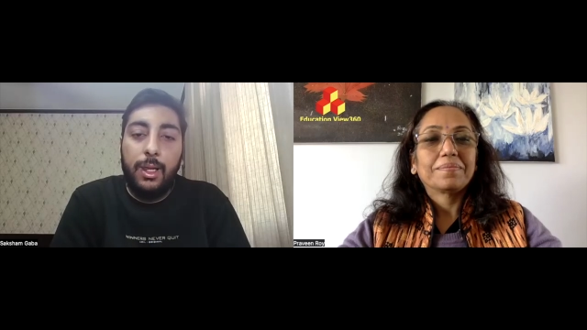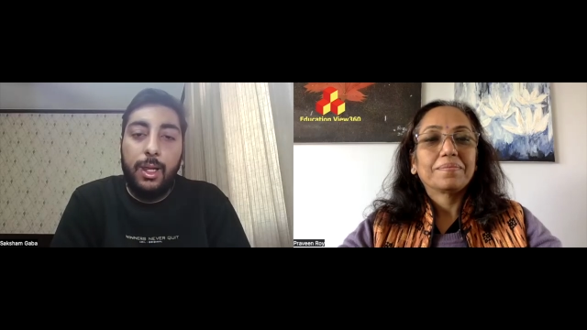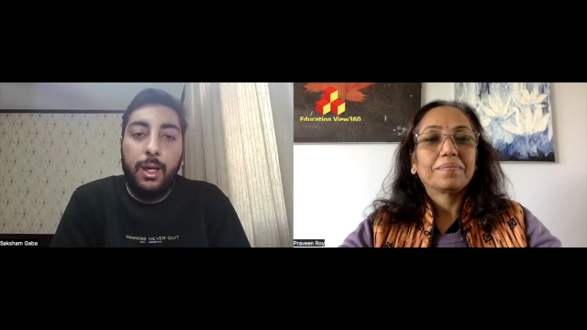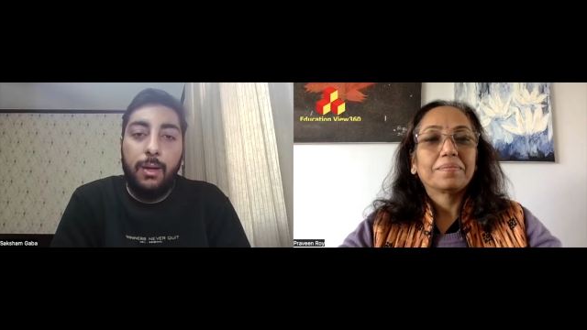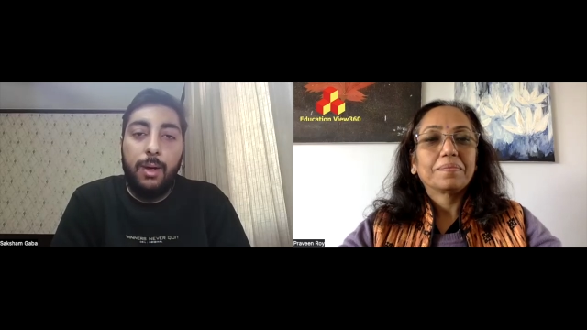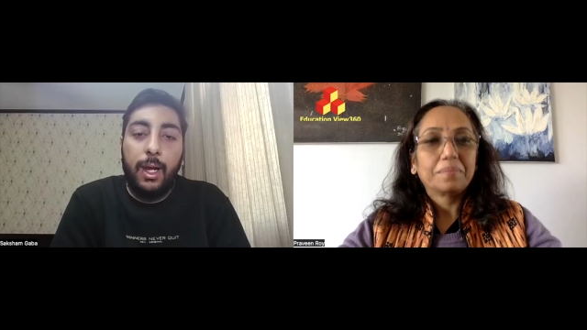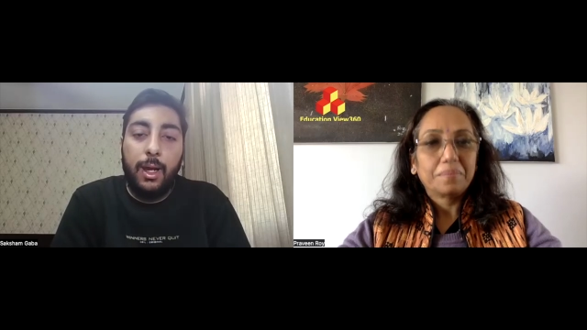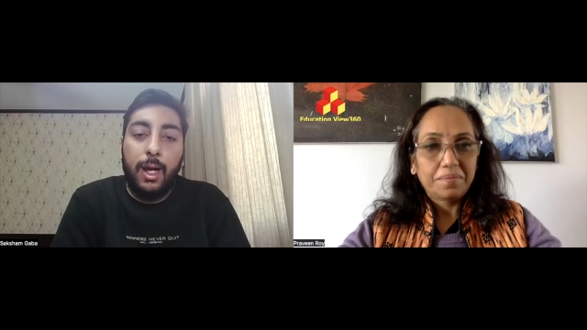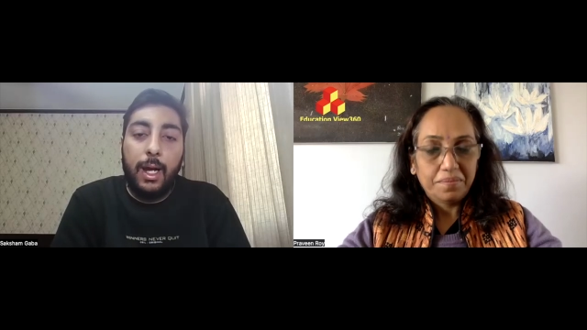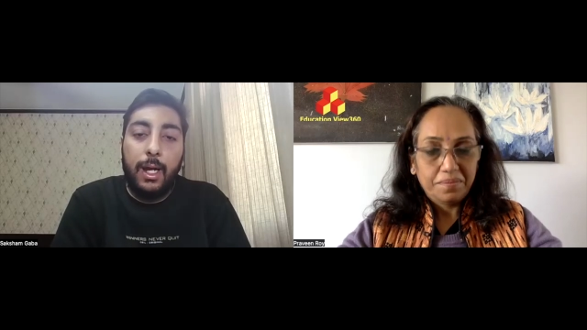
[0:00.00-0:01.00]
Speaker 1: I'll say
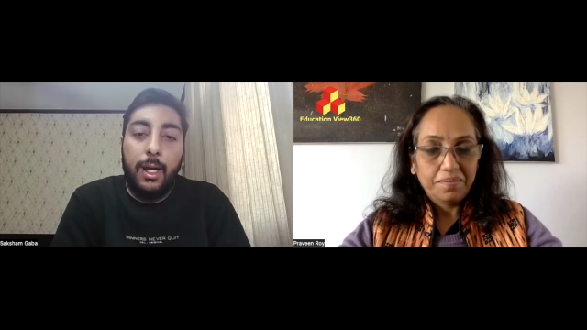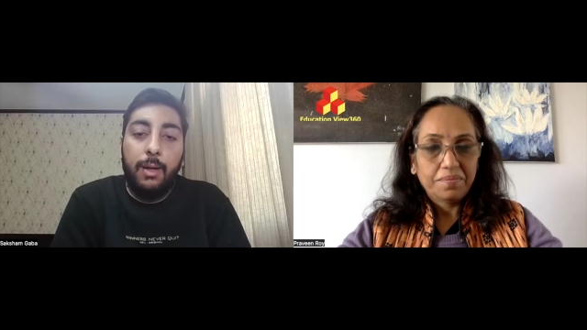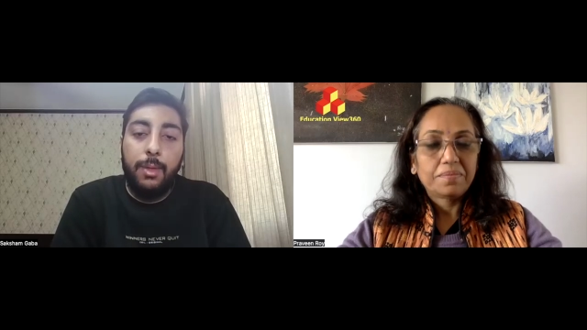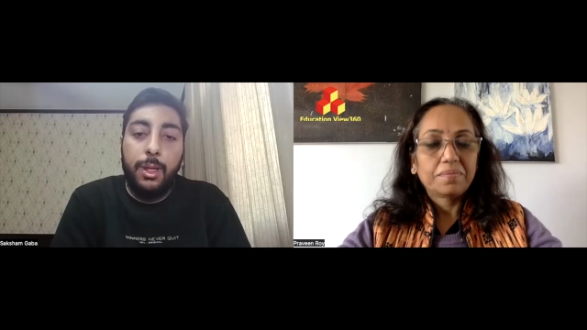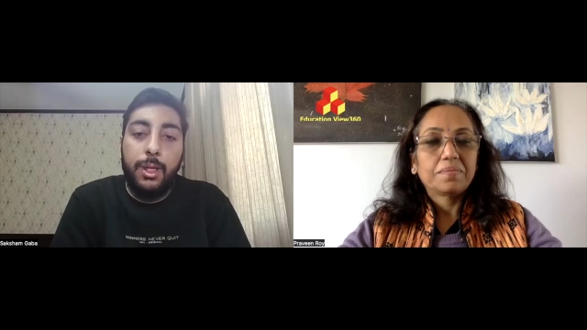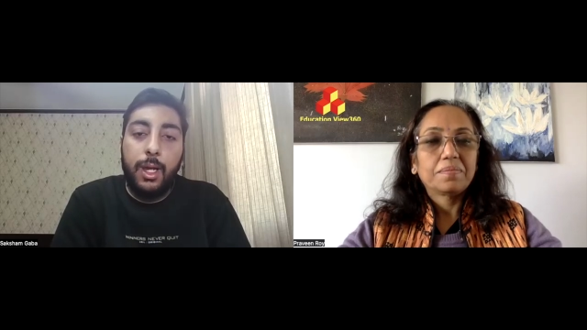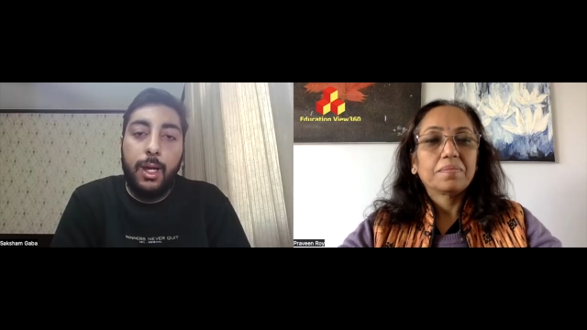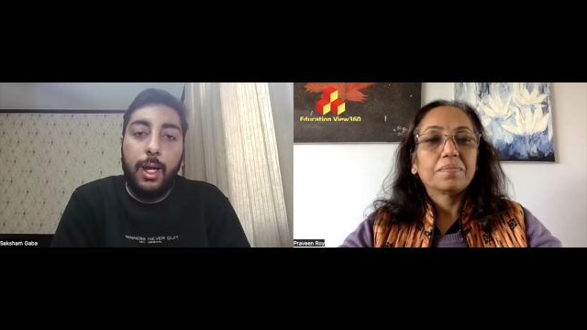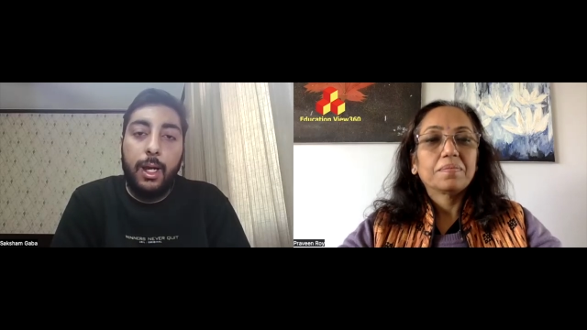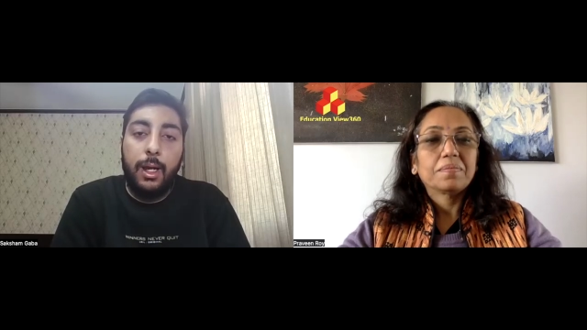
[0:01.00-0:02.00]
like I did a
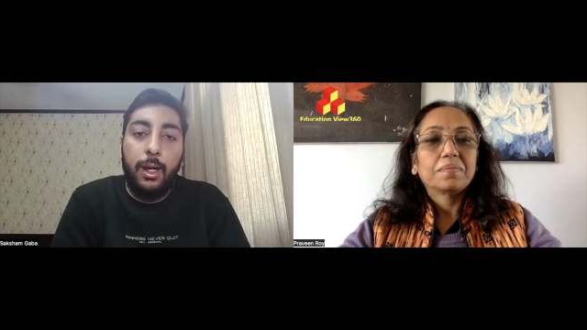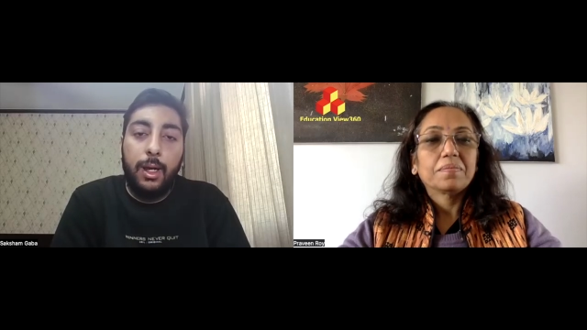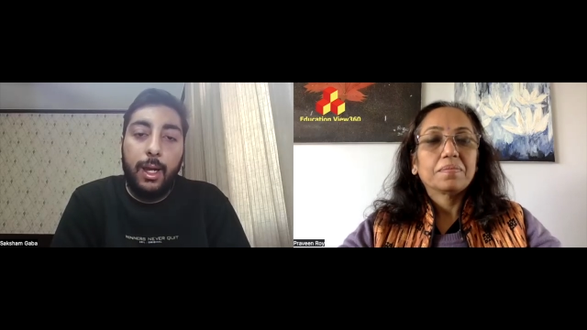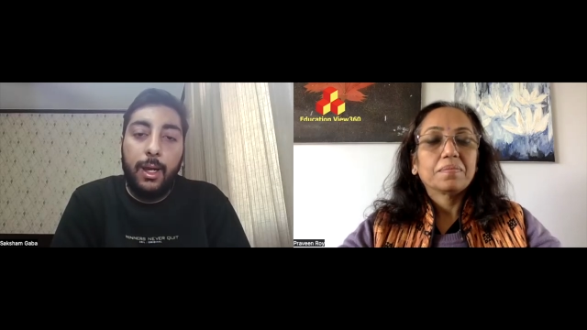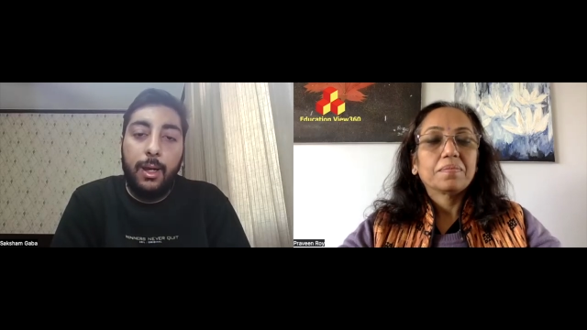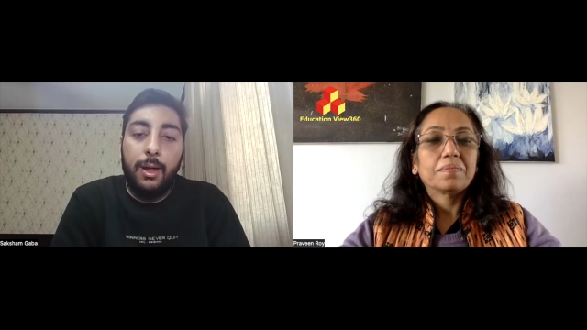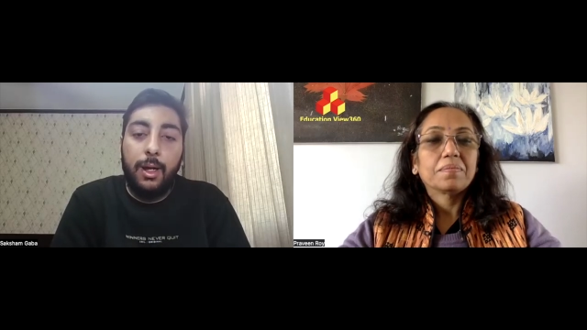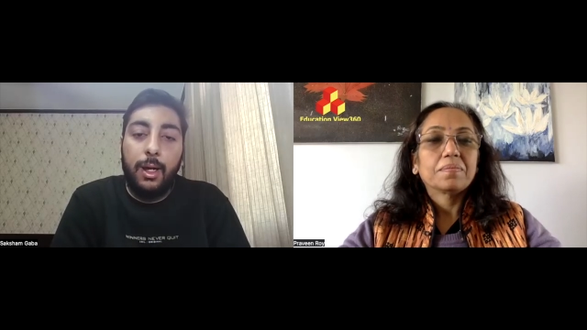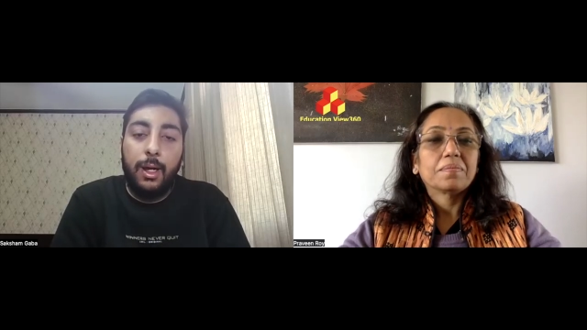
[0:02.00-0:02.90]
mistake. I didn't take it.